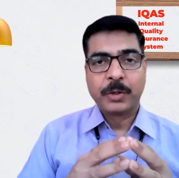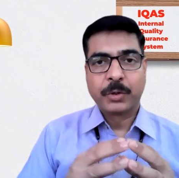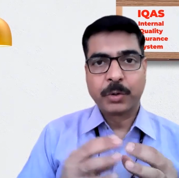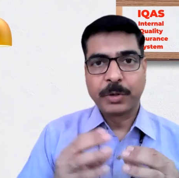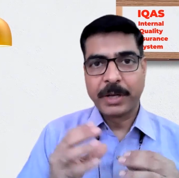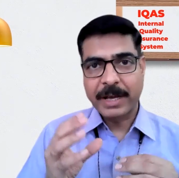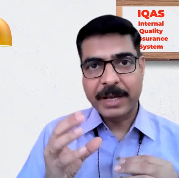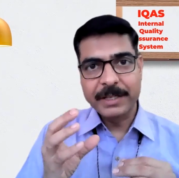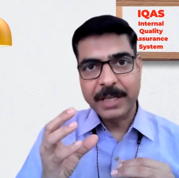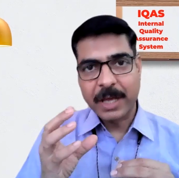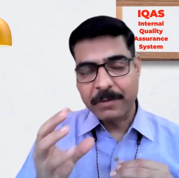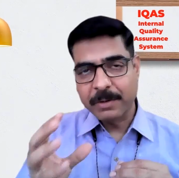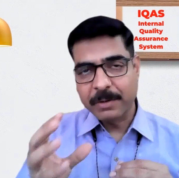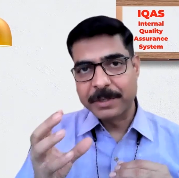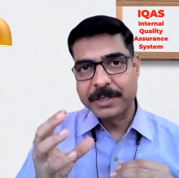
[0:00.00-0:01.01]
So NAAC is
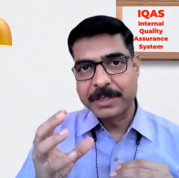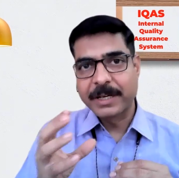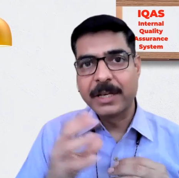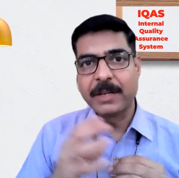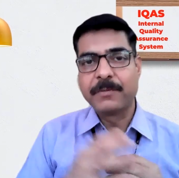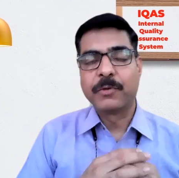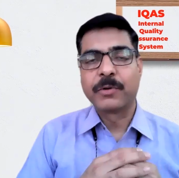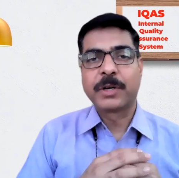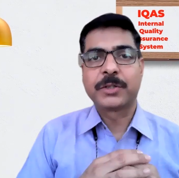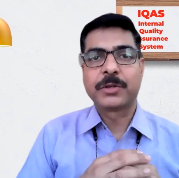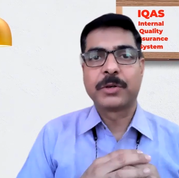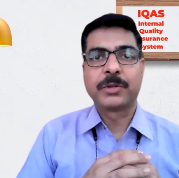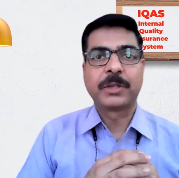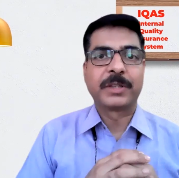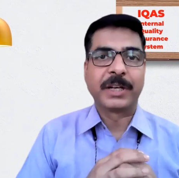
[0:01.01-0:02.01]
having basically focus
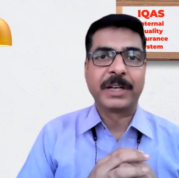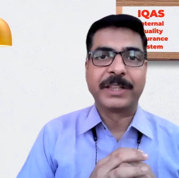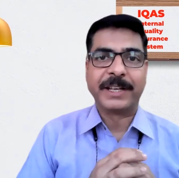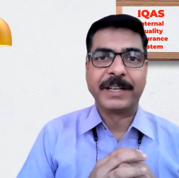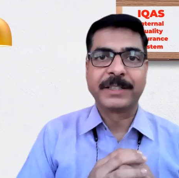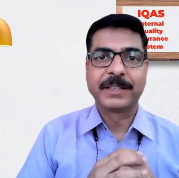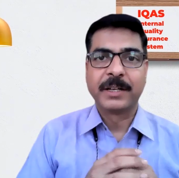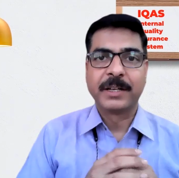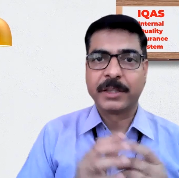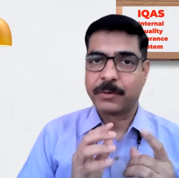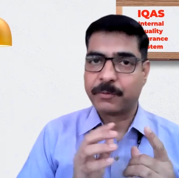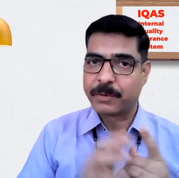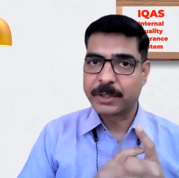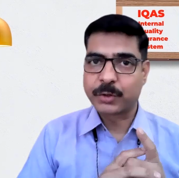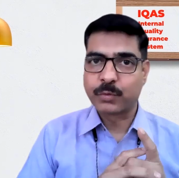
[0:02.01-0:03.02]
on the three things.
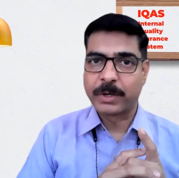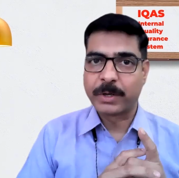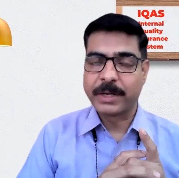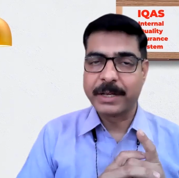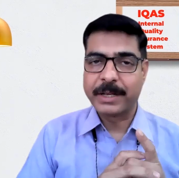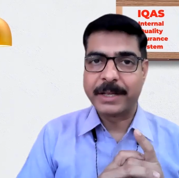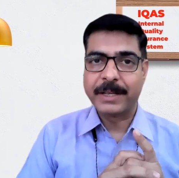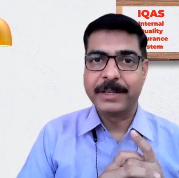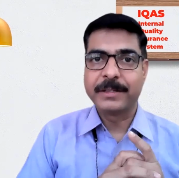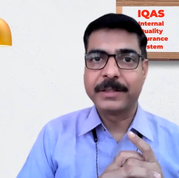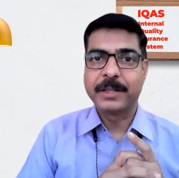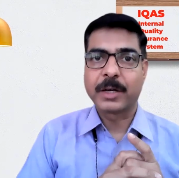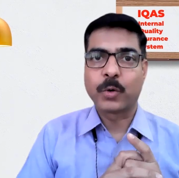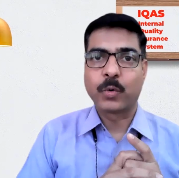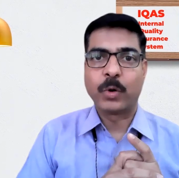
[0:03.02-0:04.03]
The first one is
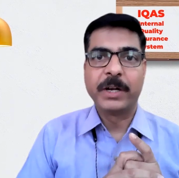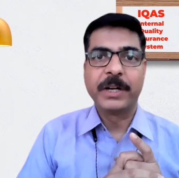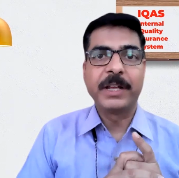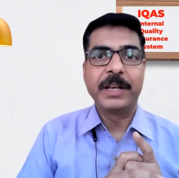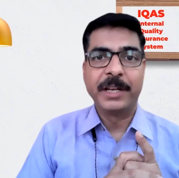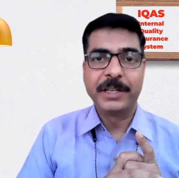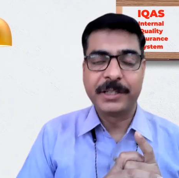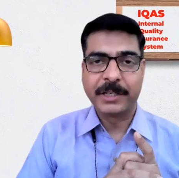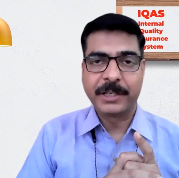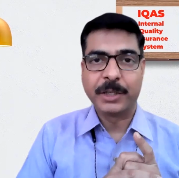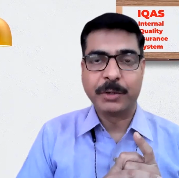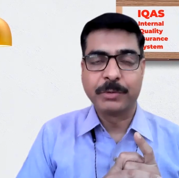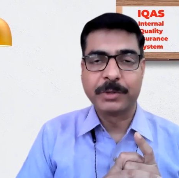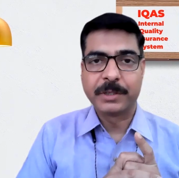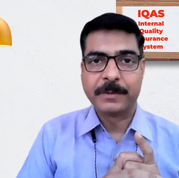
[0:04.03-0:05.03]
the quality
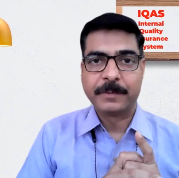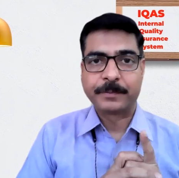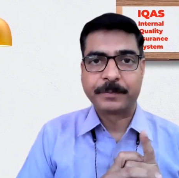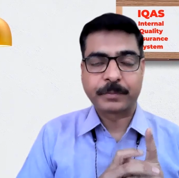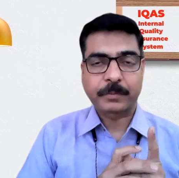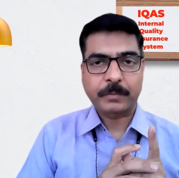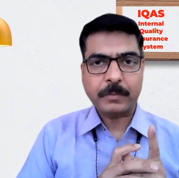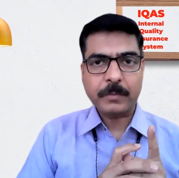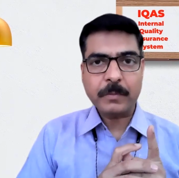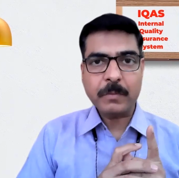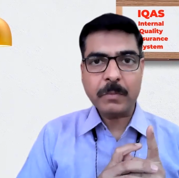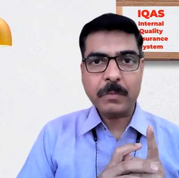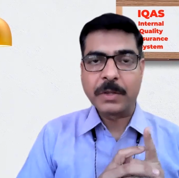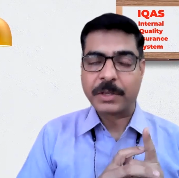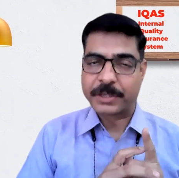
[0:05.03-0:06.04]
initiatives.
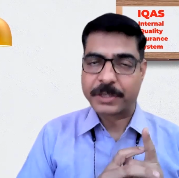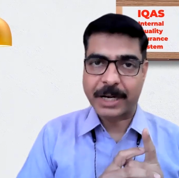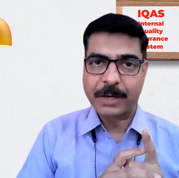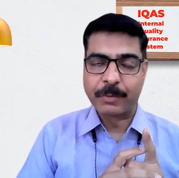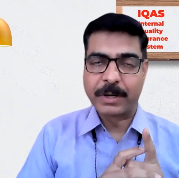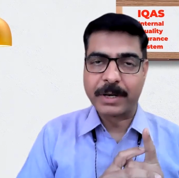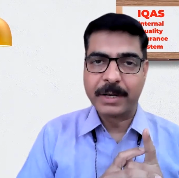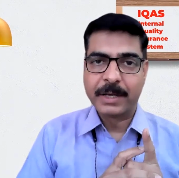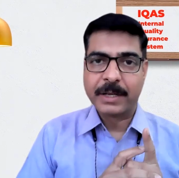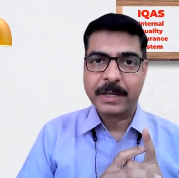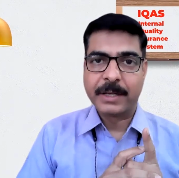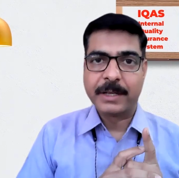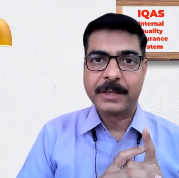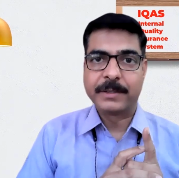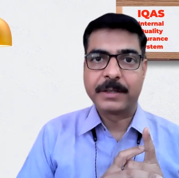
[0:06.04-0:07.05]
The second one
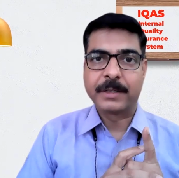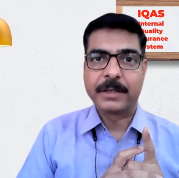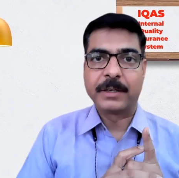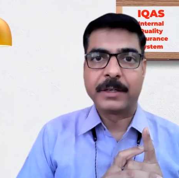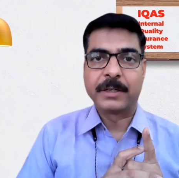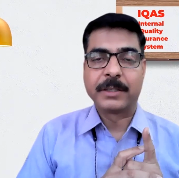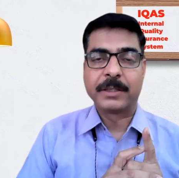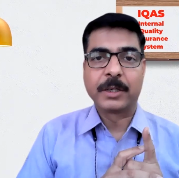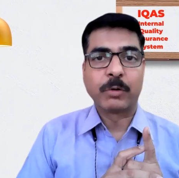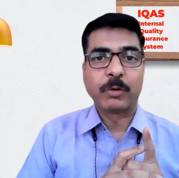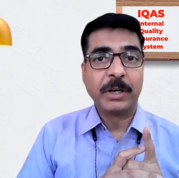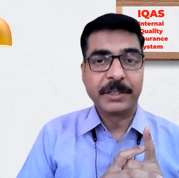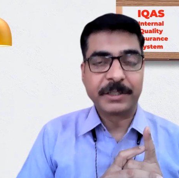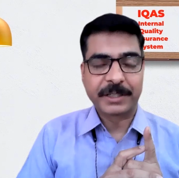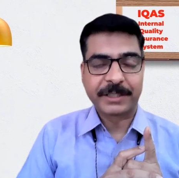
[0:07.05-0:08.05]
is the
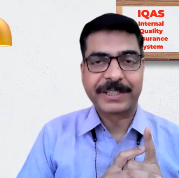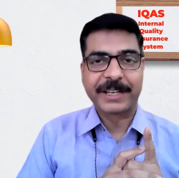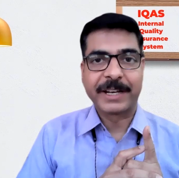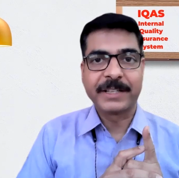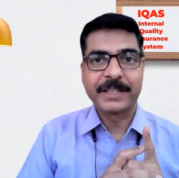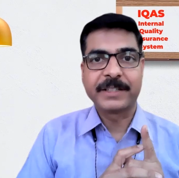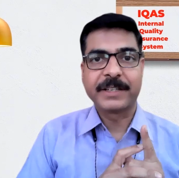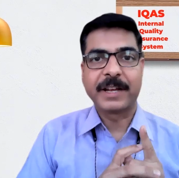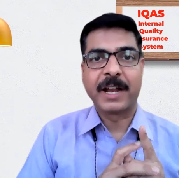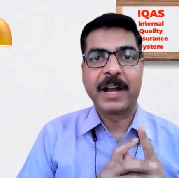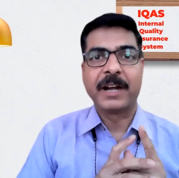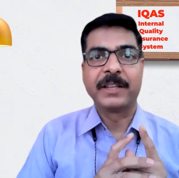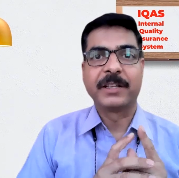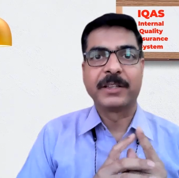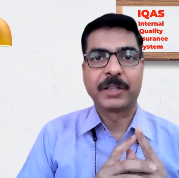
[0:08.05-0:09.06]
quality sustenance.
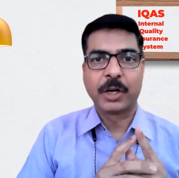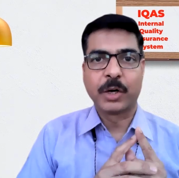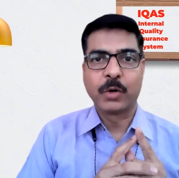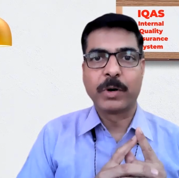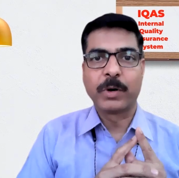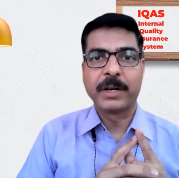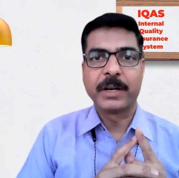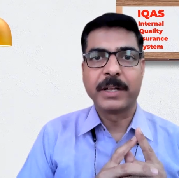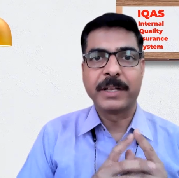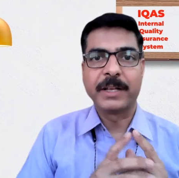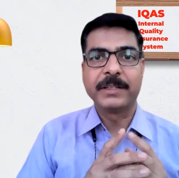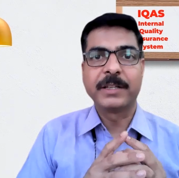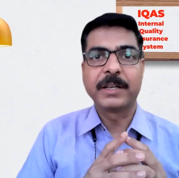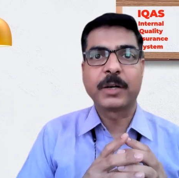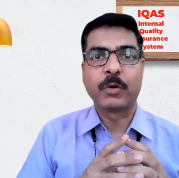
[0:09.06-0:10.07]
And the third one
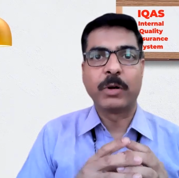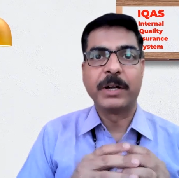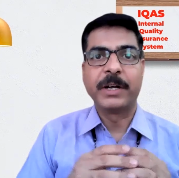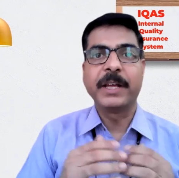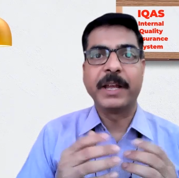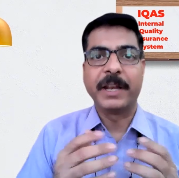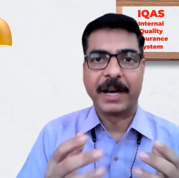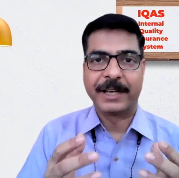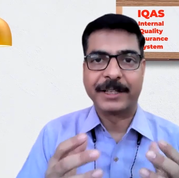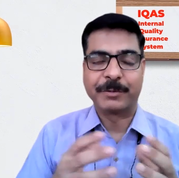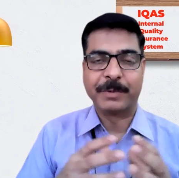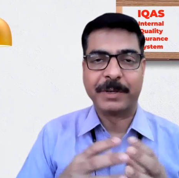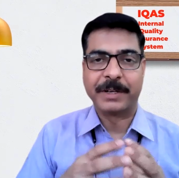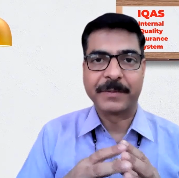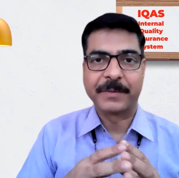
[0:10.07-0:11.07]
is the quality
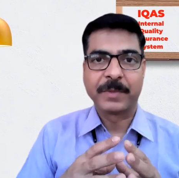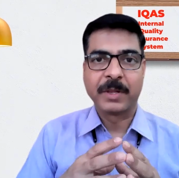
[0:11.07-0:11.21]
enhancement.